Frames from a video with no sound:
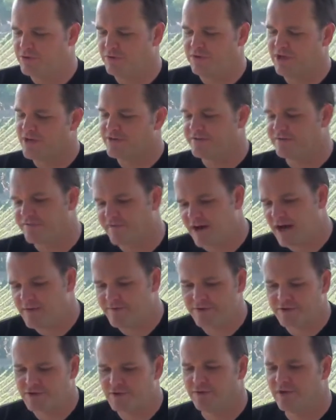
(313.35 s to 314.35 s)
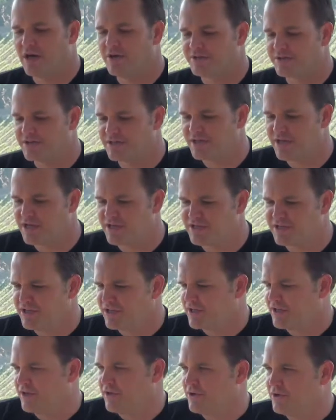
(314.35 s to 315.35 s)
2005, the
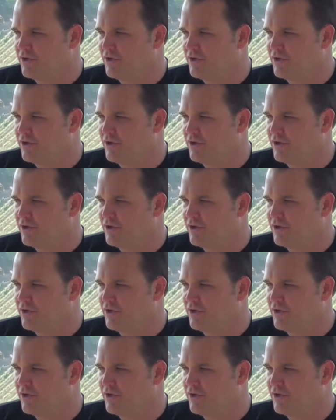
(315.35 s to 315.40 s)
2006,